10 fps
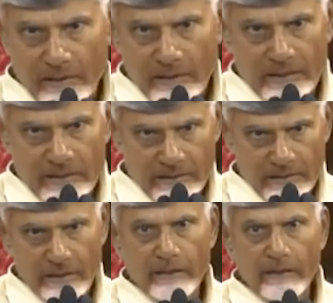He
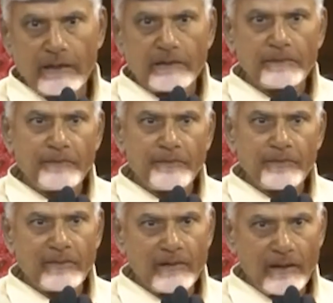started
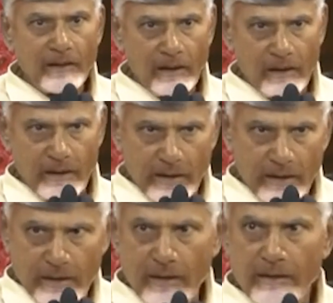and
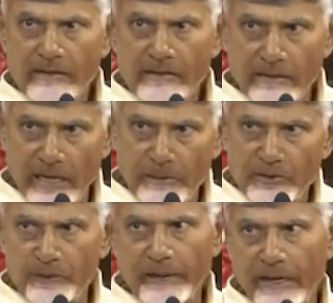ended same
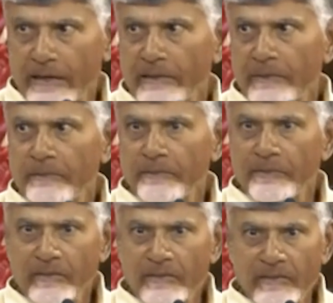spirit.
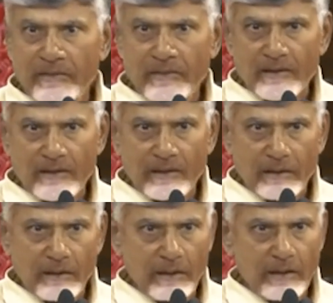
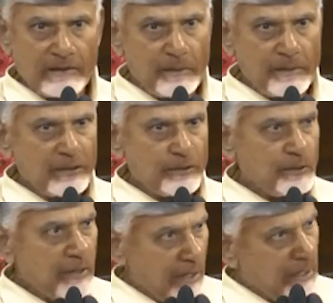In Andhra Pradesh,
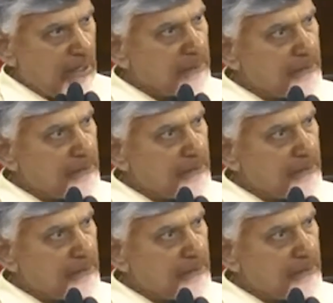we had